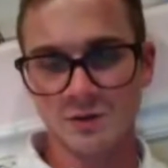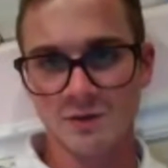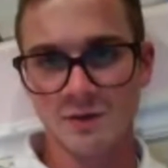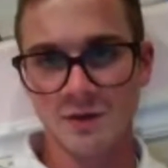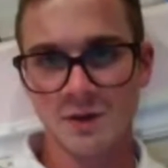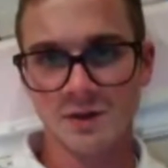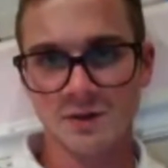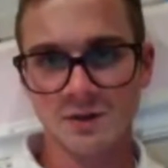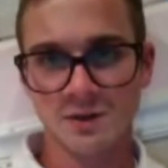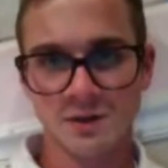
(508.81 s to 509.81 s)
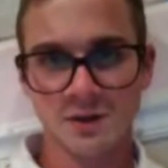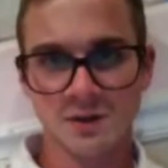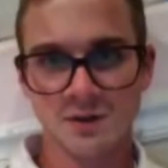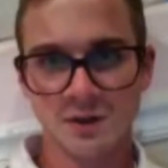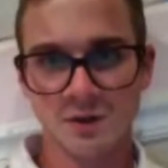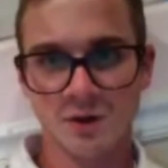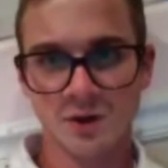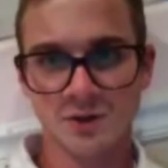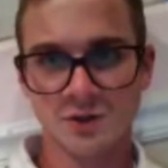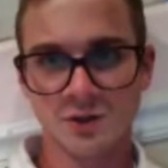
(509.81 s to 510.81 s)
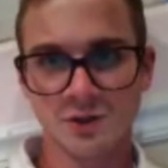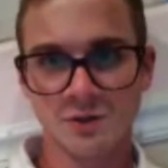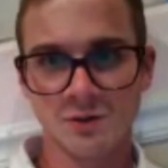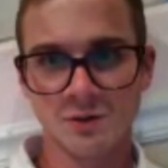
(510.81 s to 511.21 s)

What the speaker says: 3/5 is in quadrant 2,